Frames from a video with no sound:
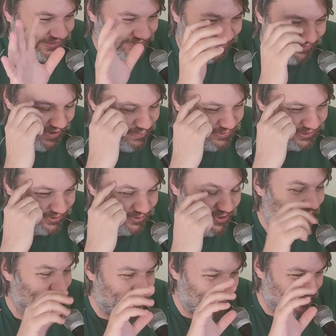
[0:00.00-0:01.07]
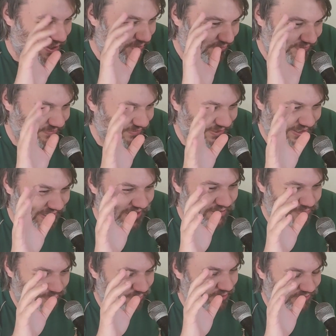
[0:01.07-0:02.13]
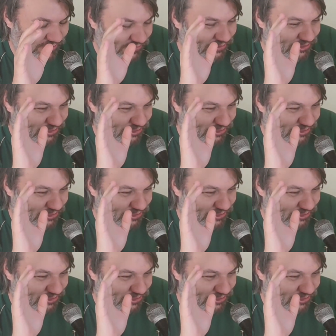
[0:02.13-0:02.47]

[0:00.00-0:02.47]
a fabulous little car, and everybody who's